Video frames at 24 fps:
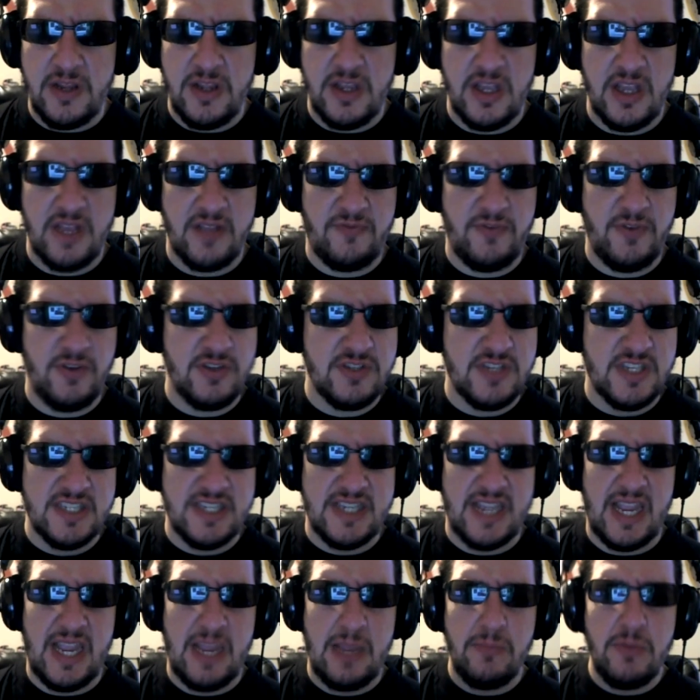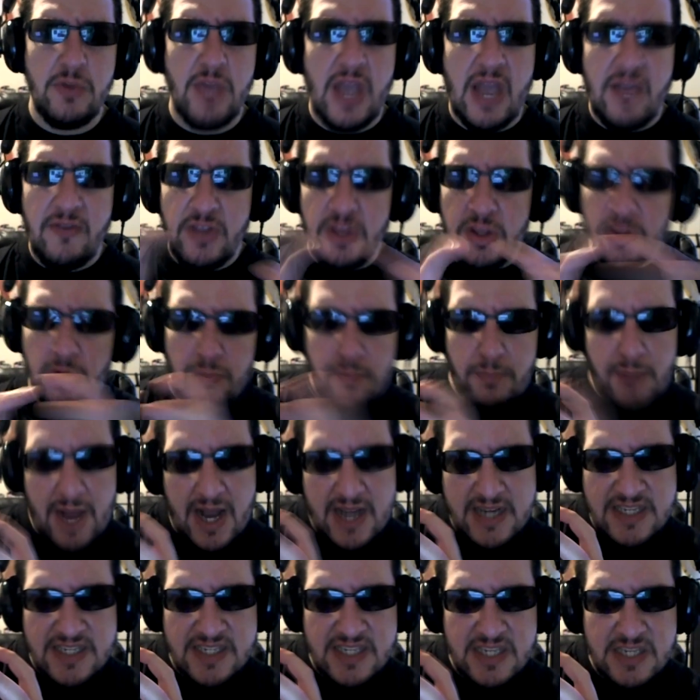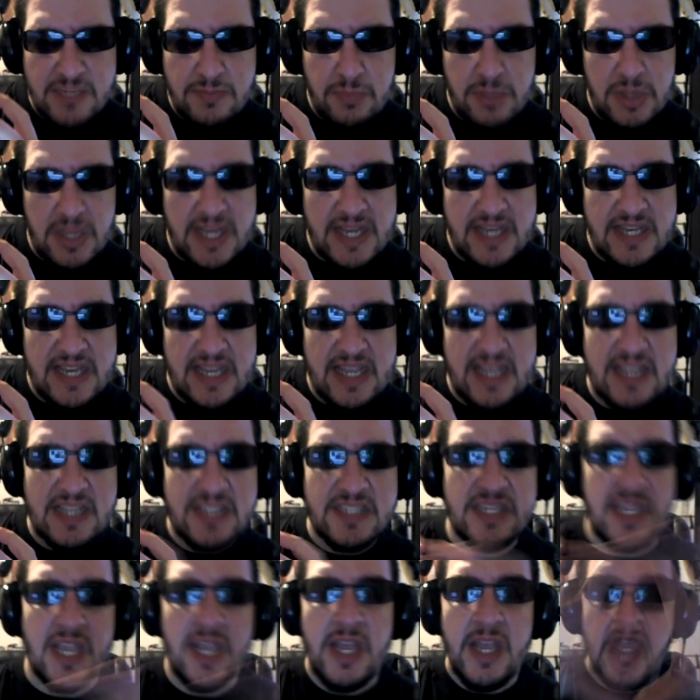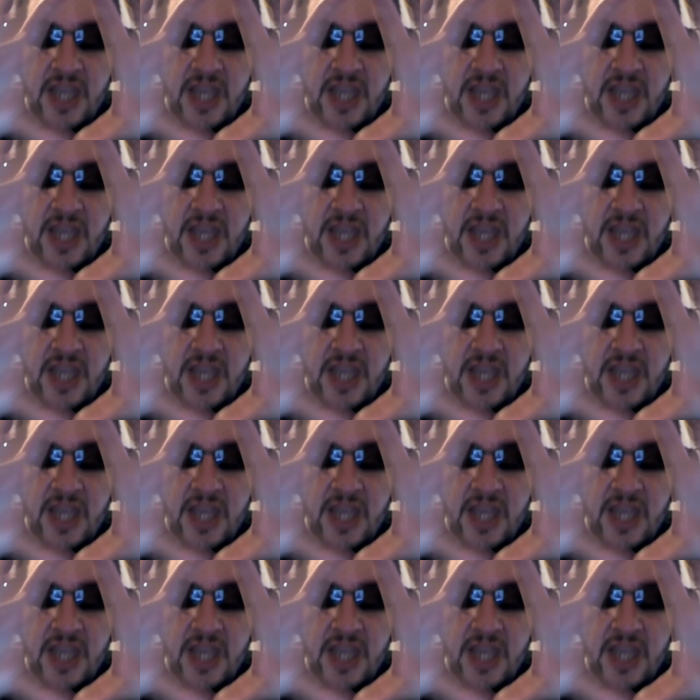It feels the same. You have your little box that says play disc,